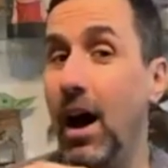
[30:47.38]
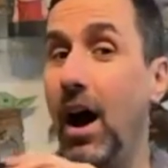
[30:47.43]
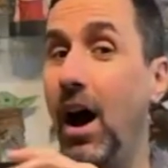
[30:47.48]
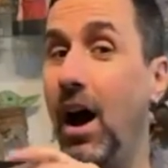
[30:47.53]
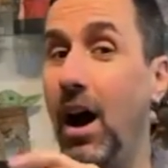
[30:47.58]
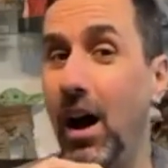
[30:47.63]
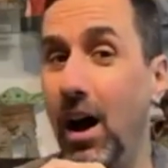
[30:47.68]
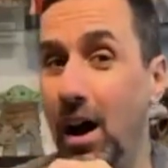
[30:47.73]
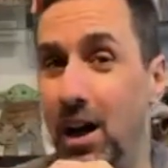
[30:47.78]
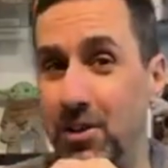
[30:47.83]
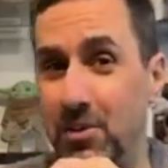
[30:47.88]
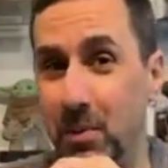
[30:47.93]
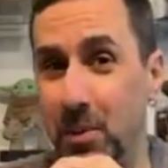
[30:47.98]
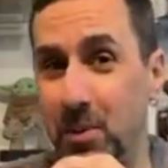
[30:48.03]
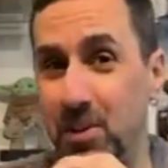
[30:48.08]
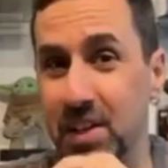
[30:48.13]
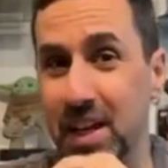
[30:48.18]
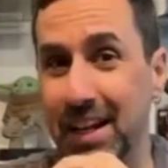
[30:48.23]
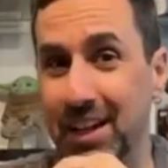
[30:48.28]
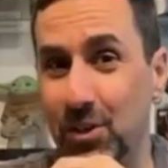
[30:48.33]

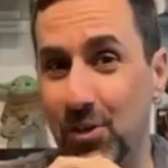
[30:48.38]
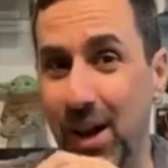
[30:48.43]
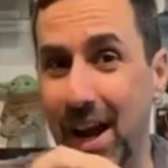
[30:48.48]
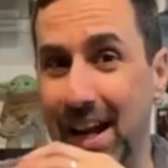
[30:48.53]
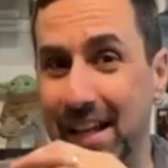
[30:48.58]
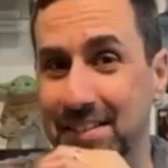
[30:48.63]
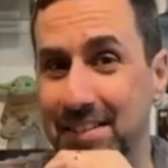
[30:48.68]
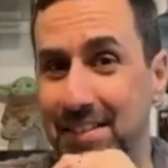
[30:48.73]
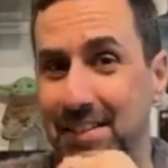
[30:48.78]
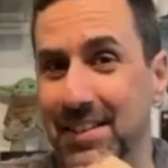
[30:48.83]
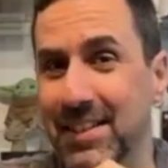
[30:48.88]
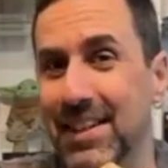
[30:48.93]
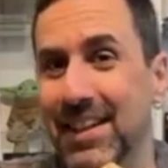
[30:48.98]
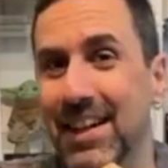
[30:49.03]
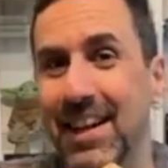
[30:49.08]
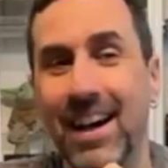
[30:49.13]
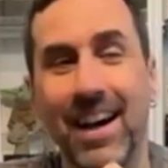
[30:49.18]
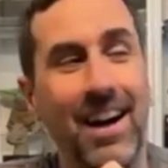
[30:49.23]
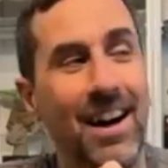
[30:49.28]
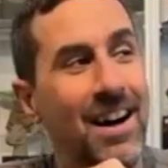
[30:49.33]
100% correct.
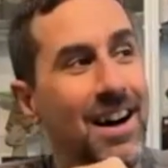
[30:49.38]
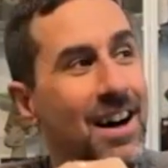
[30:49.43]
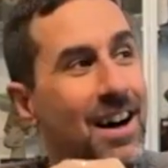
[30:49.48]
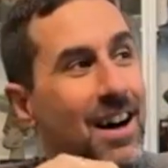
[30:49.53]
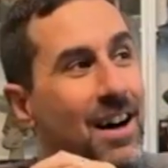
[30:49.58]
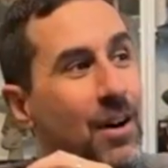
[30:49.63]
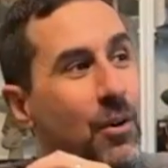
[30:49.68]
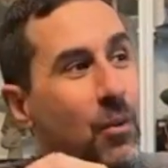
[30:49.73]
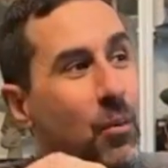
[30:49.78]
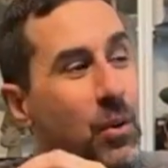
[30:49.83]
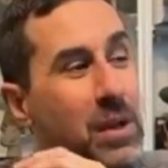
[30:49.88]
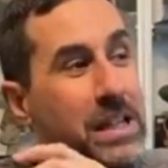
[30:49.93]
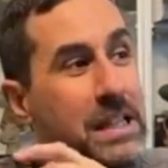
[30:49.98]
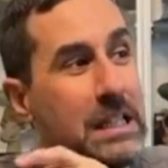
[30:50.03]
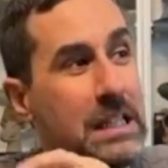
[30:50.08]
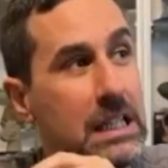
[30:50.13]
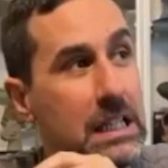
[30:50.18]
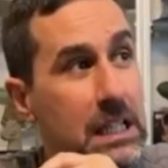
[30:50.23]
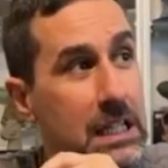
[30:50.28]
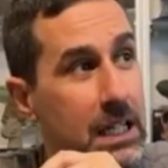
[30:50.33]
We
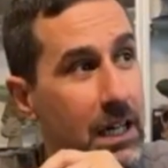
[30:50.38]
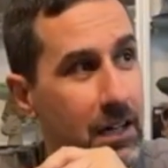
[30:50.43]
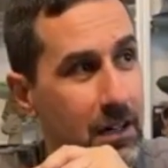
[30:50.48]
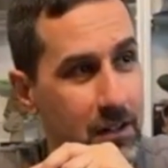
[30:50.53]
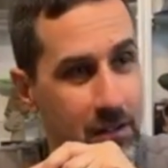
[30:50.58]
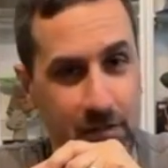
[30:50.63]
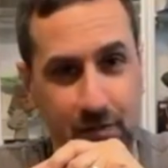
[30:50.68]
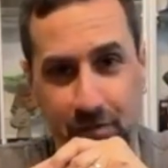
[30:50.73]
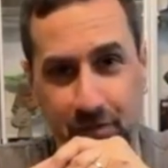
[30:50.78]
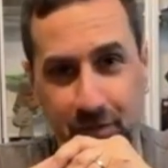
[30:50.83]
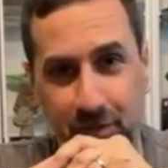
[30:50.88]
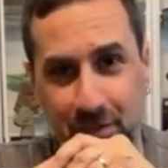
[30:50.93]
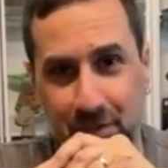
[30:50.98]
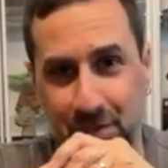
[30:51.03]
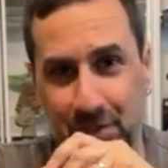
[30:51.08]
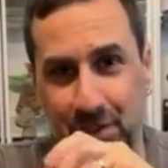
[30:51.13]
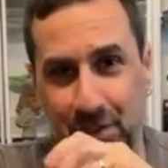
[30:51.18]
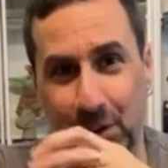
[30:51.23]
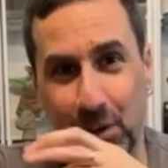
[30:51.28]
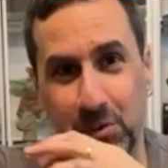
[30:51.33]
love
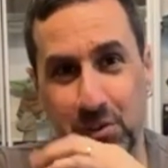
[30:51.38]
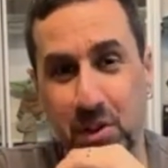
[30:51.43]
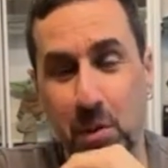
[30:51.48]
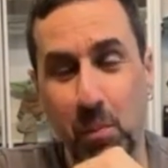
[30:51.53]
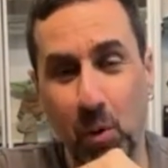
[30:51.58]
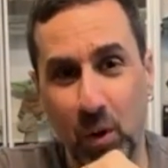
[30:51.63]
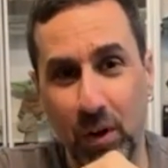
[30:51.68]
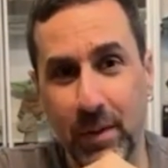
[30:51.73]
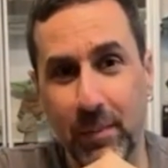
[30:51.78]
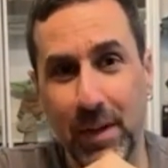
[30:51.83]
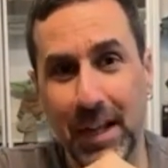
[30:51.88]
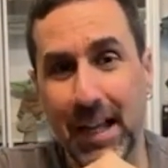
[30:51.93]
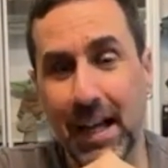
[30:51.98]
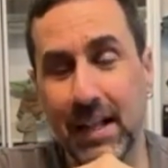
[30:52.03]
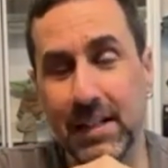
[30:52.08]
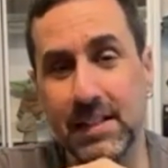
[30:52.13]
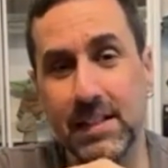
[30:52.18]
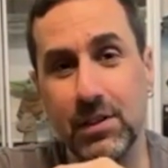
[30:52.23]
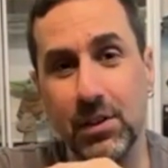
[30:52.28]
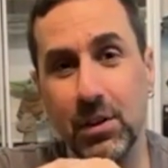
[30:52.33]
those Gamorrean
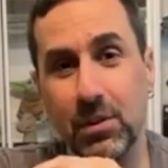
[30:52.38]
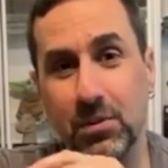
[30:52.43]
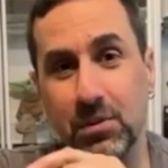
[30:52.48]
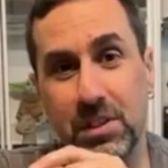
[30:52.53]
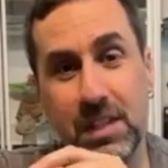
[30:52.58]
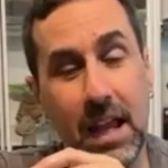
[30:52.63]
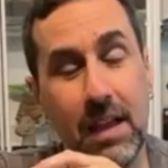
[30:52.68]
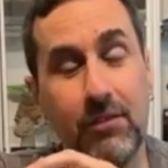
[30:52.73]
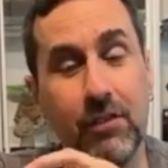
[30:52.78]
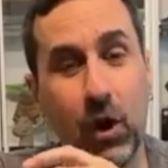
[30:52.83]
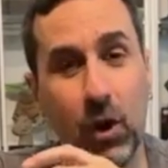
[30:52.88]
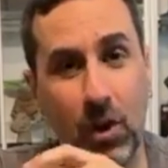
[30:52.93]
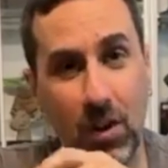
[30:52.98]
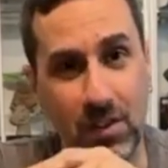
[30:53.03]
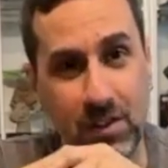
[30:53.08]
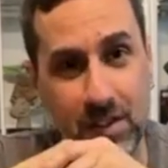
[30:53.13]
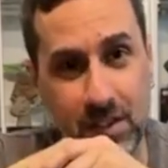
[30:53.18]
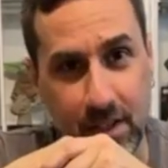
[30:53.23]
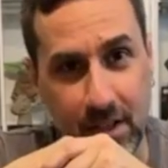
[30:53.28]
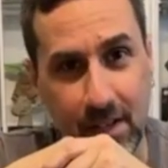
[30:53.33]
maquettes. So Dave
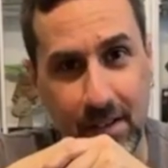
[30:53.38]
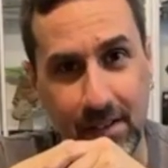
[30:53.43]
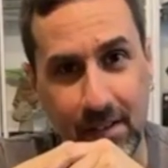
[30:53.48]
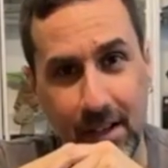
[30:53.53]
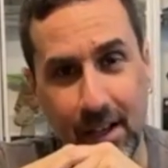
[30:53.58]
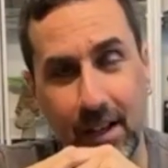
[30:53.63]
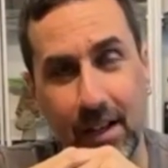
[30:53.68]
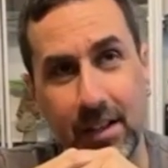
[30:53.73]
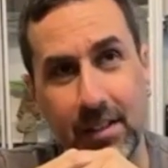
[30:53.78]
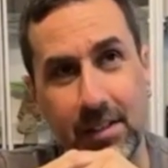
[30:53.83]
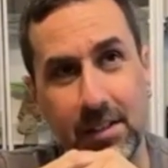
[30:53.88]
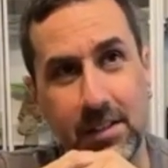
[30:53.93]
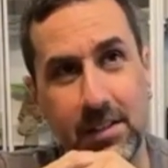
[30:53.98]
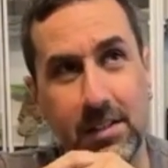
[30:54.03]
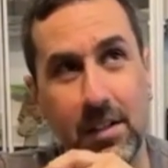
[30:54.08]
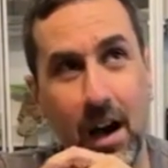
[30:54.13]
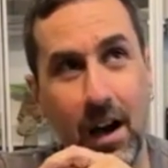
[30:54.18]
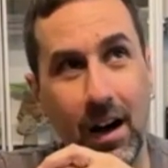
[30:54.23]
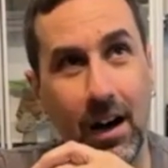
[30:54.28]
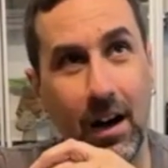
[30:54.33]
Carson
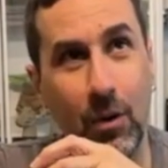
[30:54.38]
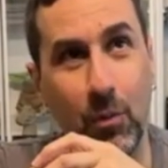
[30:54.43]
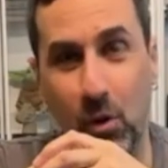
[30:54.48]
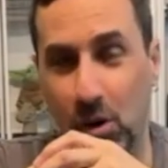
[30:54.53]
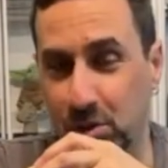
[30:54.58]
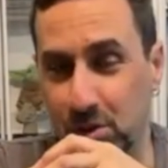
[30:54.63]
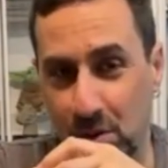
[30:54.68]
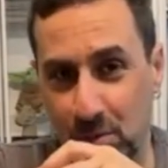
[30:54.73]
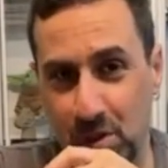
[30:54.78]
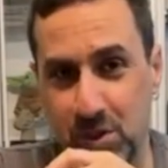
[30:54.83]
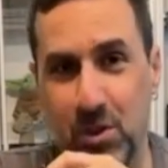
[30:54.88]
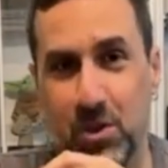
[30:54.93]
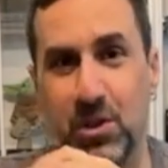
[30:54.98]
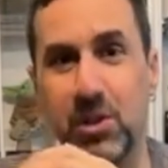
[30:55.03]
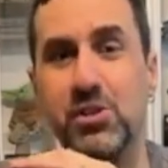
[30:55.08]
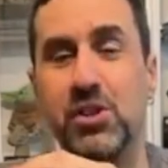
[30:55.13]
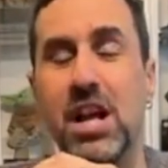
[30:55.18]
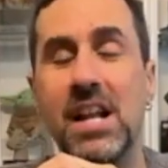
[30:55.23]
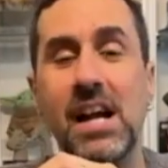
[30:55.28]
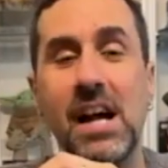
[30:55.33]
worked on Return
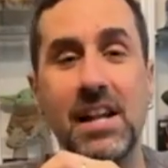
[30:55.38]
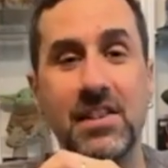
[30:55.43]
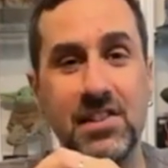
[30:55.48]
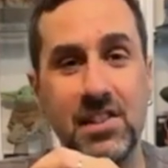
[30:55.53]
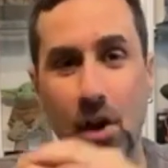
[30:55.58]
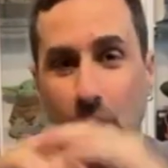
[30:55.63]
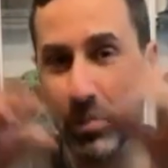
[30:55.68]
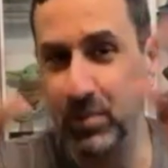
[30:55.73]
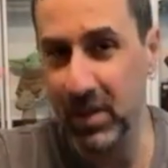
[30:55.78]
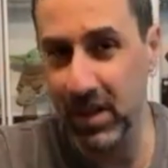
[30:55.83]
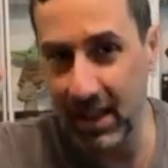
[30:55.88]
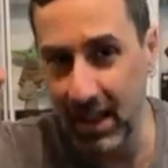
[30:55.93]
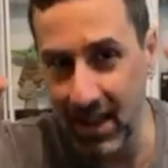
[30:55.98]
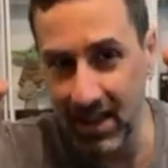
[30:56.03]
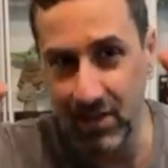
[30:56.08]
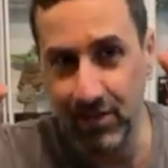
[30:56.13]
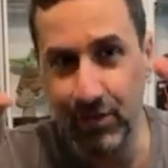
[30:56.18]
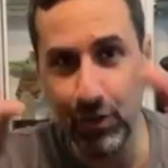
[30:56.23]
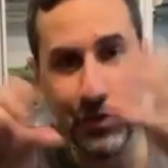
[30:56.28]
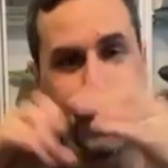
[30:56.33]
of the Jedi, sculpted a lot
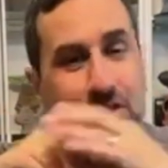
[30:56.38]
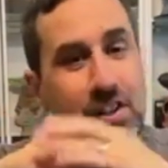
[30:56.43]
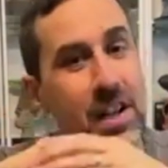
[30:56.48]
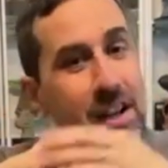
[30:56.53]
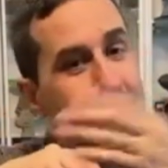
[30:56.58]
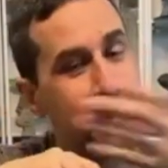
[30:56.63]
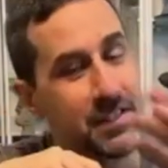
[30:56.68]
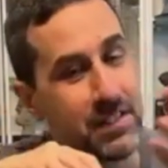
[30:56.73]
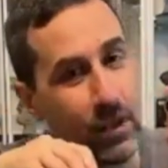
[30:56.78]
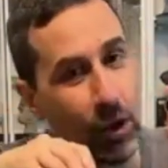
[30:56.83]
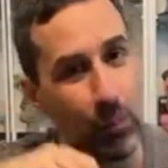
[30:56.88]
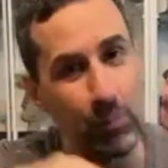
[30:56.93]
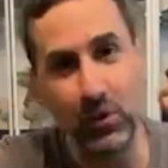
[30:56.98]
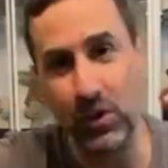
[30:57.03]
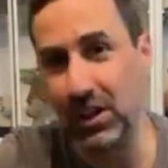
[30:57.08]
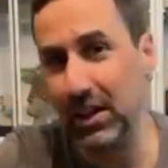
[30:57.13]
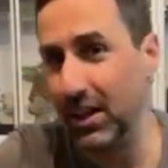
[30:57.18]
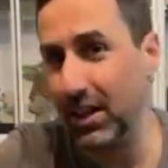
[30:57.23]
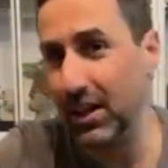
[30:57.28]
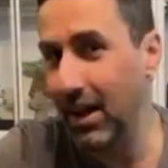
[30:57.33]
of the full size,
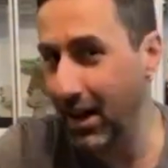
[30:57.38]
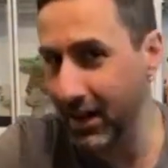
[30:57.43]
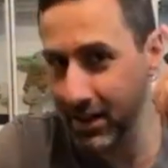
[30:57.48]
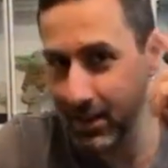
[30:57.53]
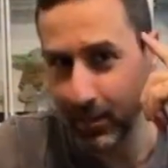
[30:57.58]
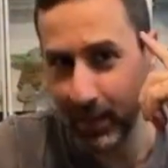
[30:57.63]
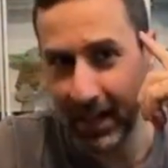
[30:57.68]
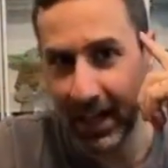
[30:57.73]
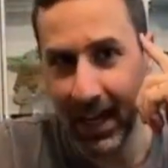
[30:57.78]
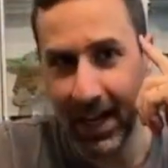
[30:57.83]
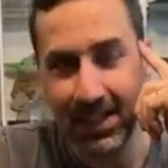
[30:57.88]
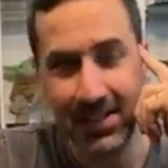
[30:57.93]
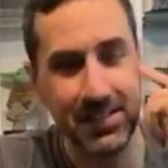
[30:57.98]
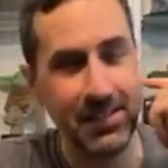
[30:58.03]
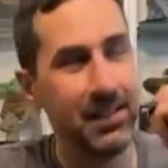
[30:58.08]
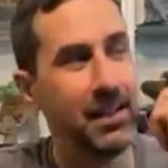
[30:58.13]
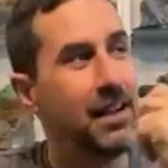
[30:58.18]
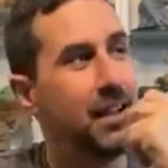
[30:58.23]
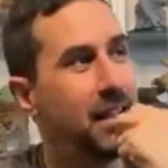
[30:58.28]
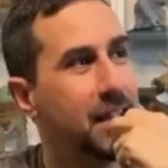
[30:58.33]
sculpted a lot of the
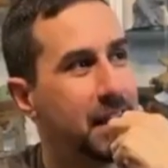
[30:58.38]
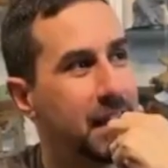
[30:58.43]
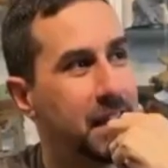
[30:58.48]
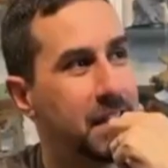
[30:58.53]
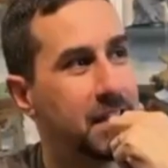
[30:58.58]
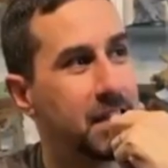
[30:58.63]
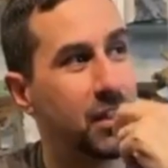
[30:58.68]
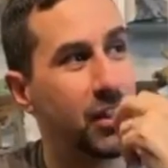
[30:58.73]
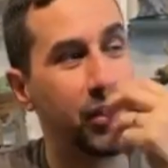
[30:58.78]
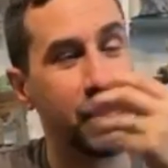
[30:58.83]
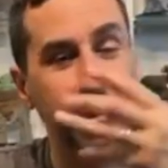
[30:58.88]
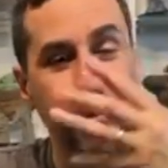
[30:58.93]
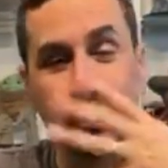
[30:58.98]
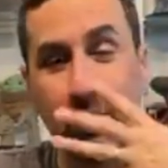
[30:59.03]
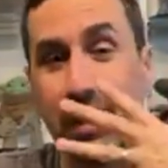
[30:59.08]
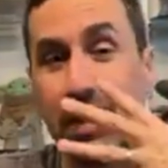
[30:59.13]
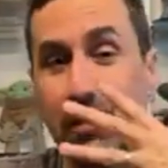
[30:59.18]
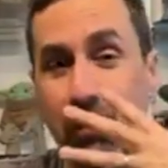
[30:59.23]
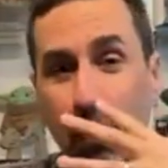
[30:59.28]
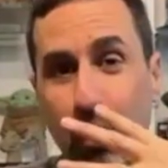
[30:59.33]
maquettes. He did
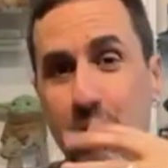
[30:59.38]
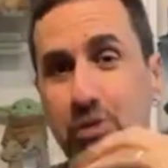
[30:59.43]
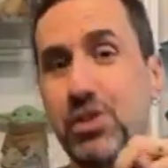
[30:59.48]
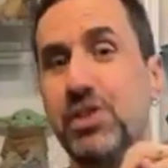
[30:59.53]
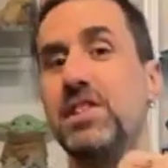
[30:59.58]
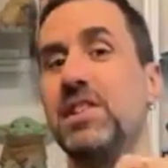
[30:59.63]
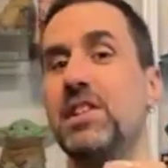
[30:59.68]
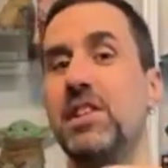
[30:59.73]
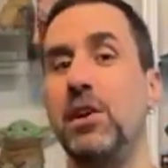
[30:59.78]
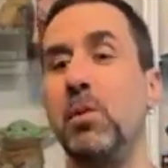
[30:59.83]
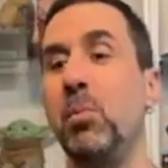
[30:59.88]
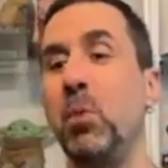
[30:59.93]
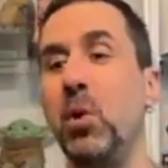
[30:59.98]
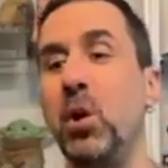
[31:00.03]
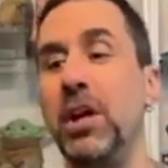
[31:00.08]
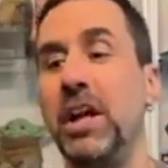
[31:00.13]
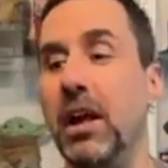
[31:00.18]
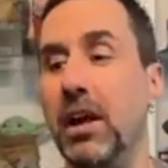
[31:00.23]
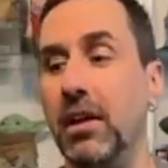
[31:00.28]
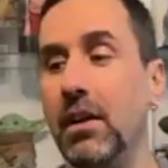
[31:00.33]
3 versions of the
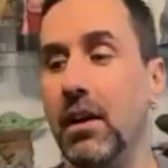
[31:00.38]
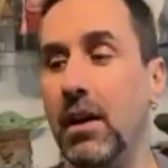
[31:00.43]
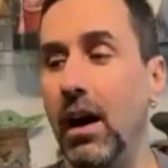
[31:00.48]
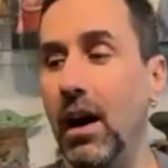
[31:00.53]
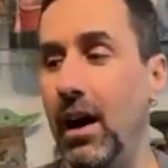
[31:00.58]
Gamorrean.